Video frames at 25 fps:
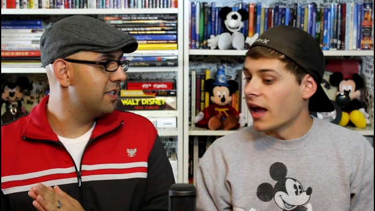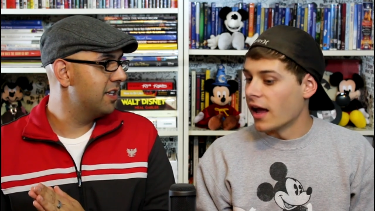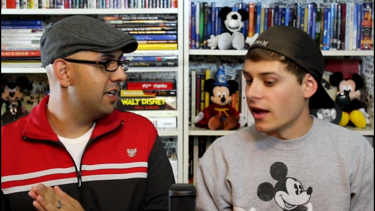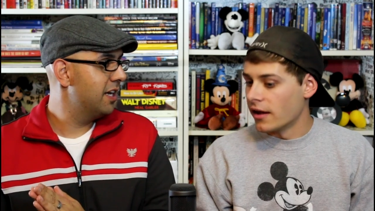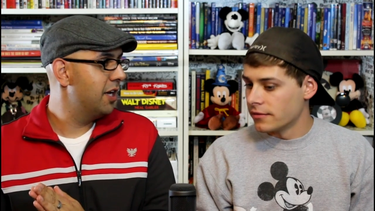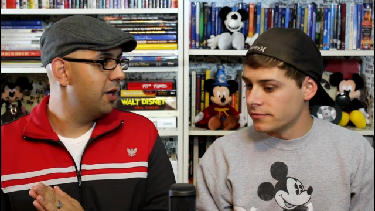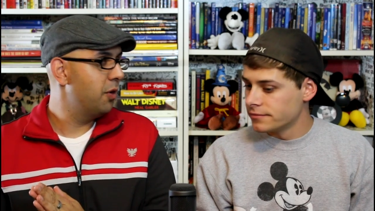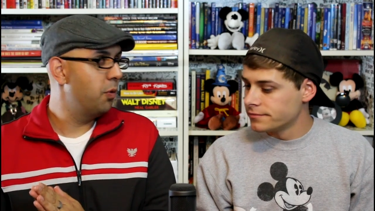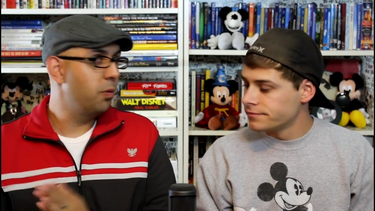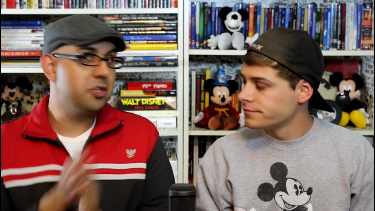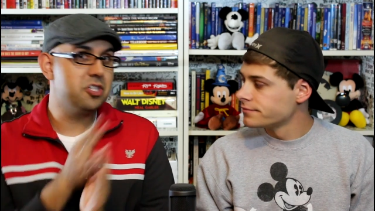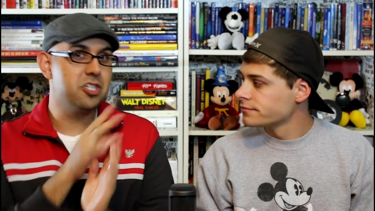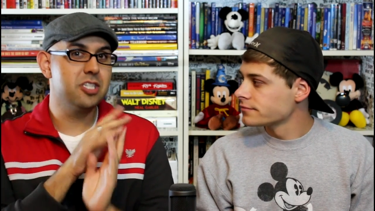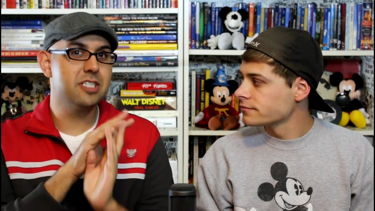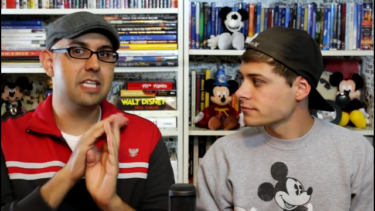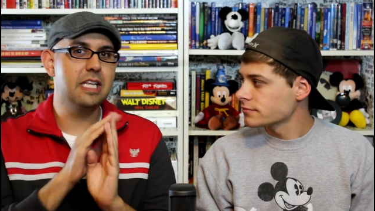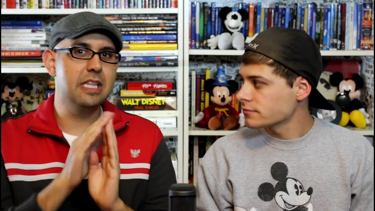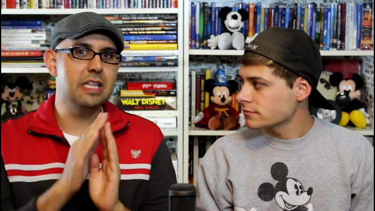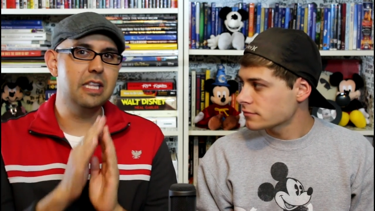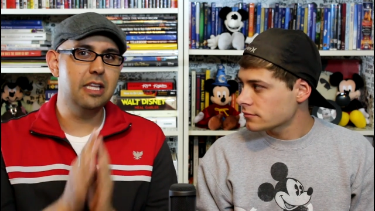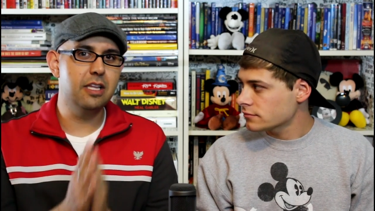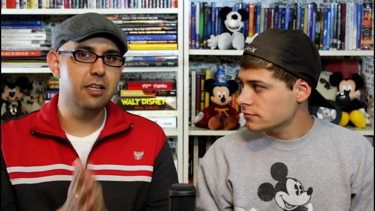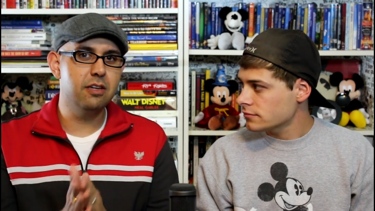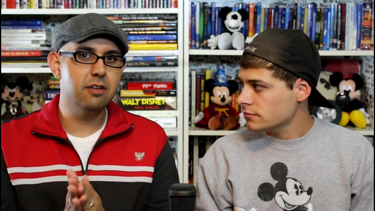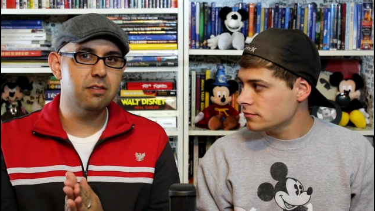Speaker 1: Yeah. Which is
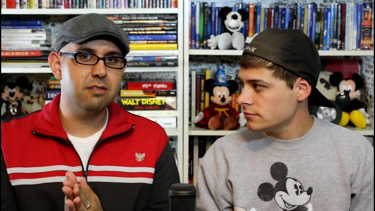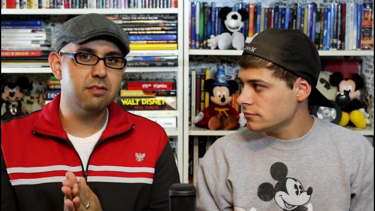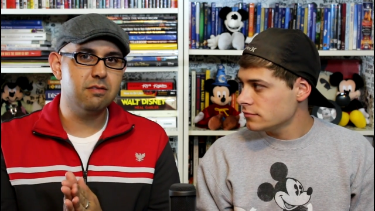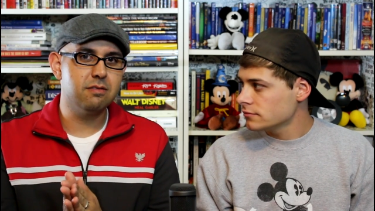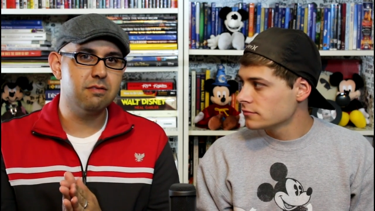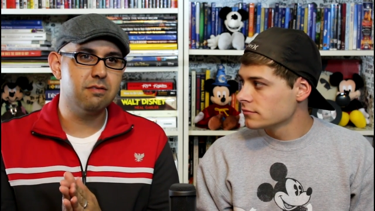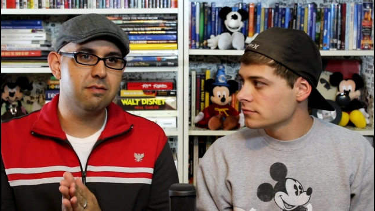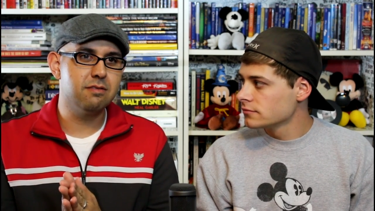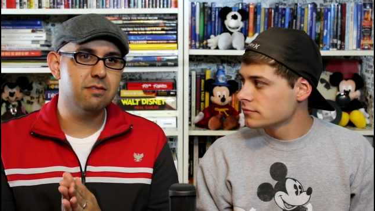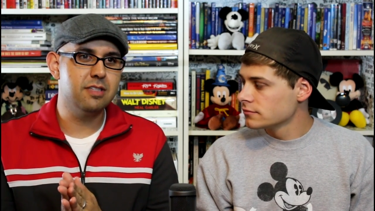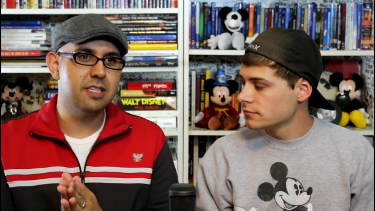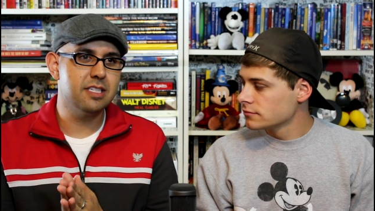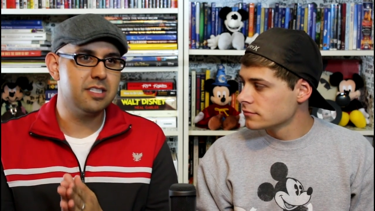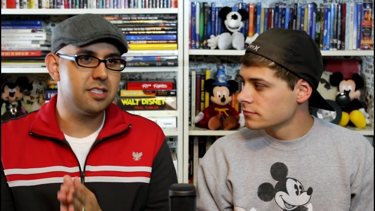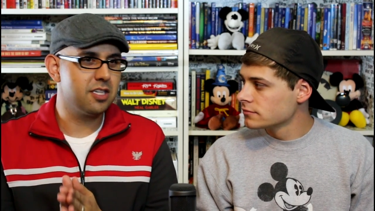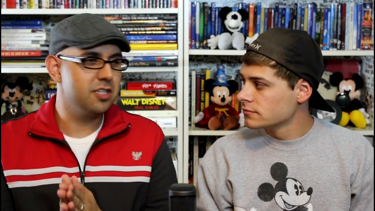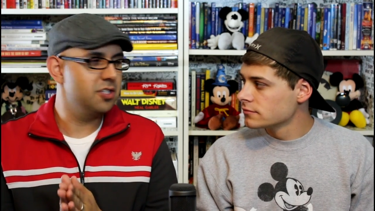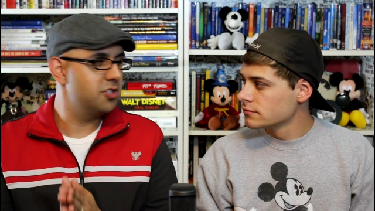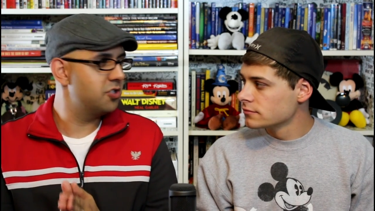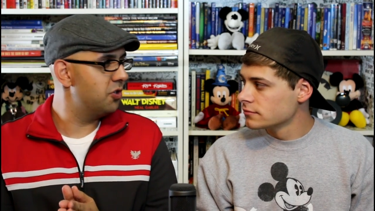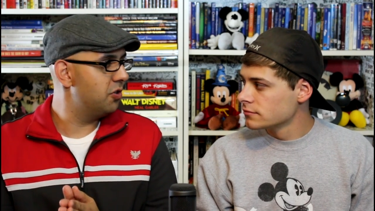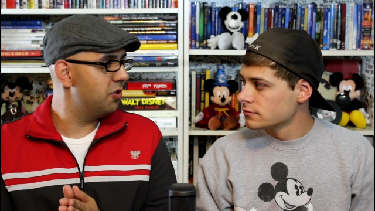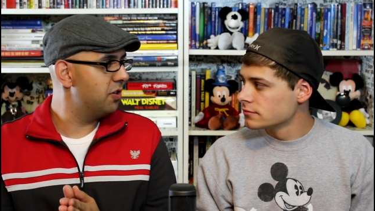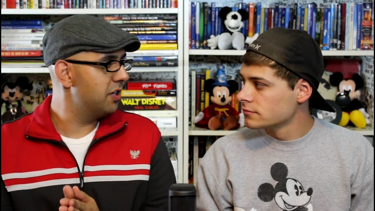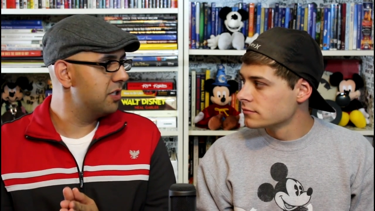a little
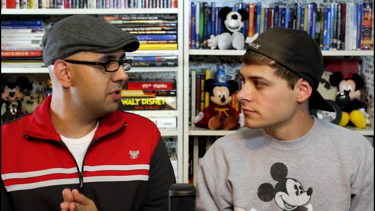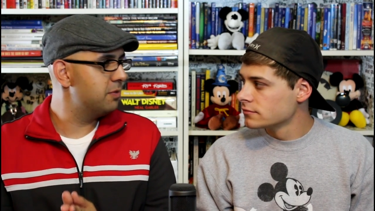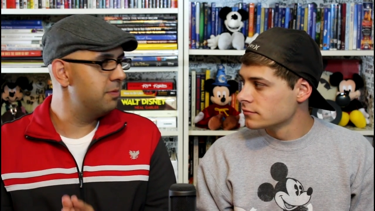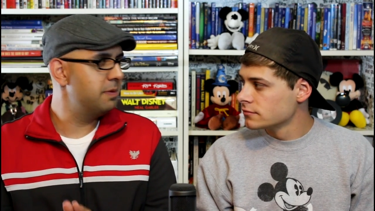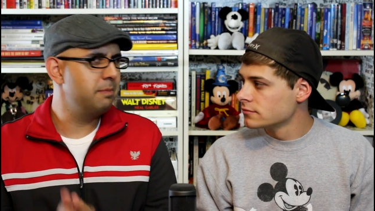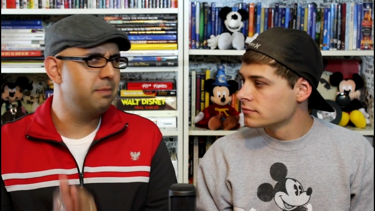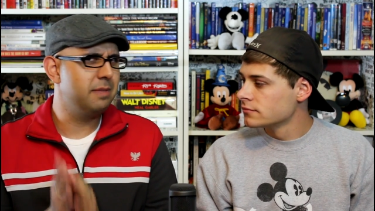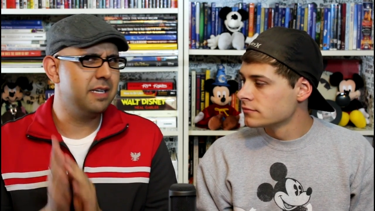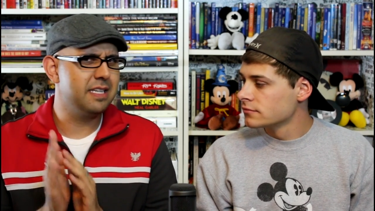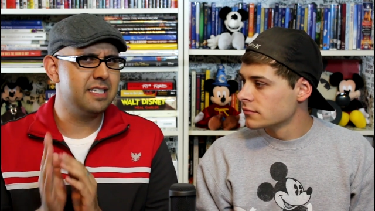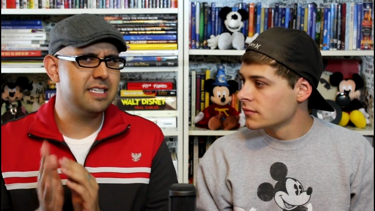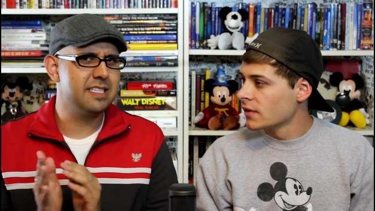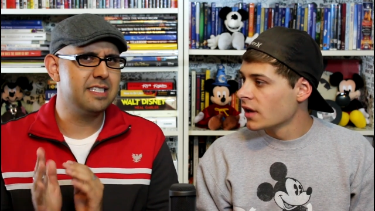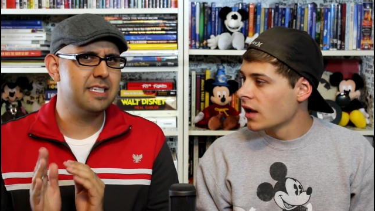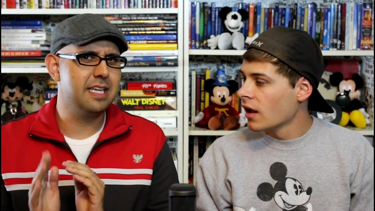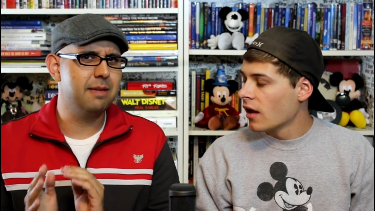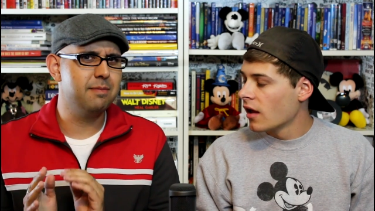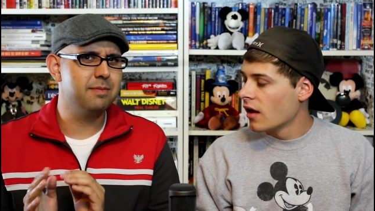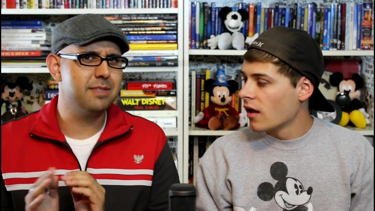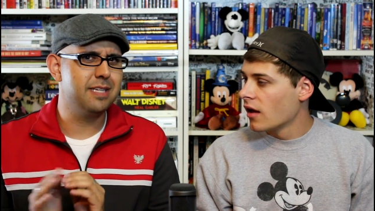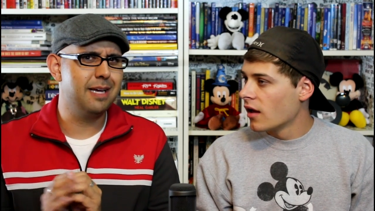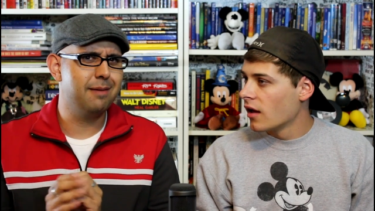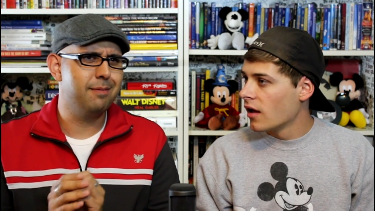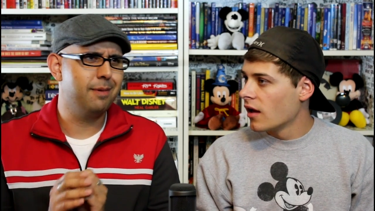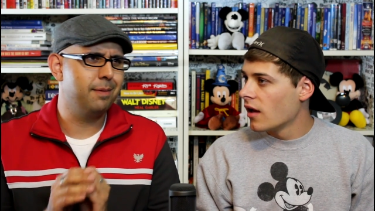disconcerting to me, but at the
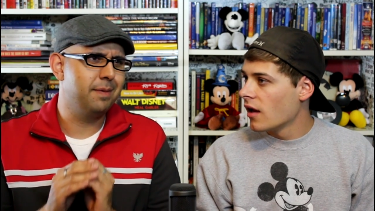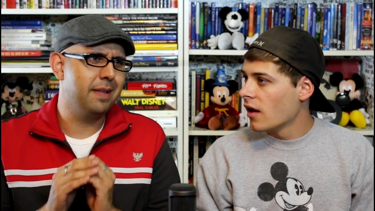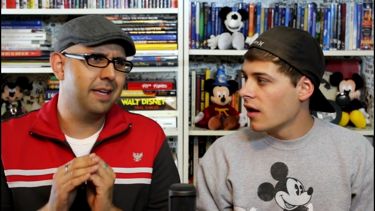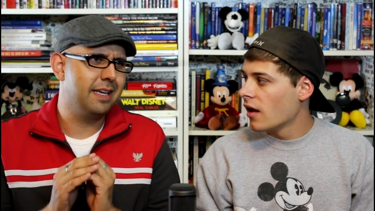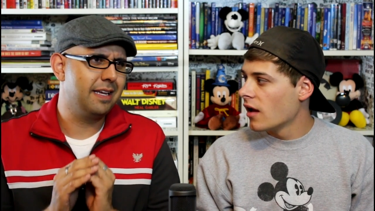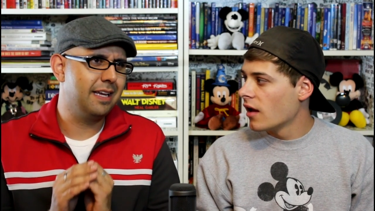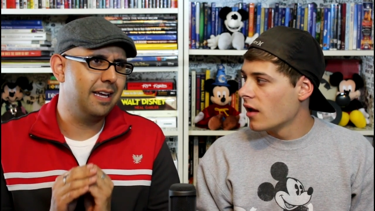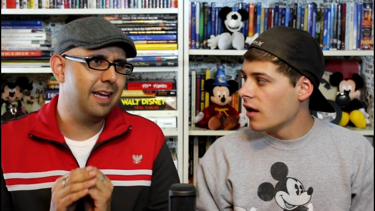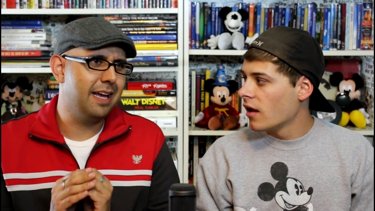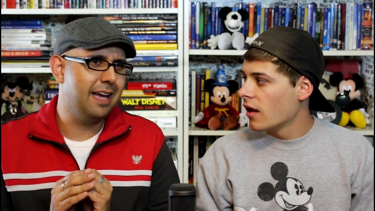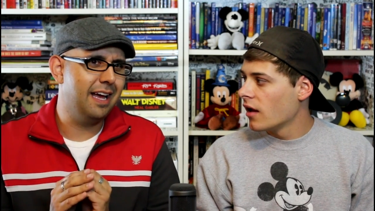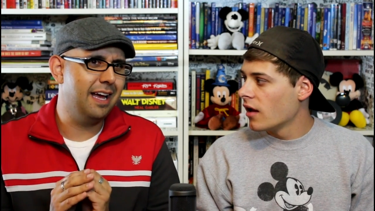same time, I'm like,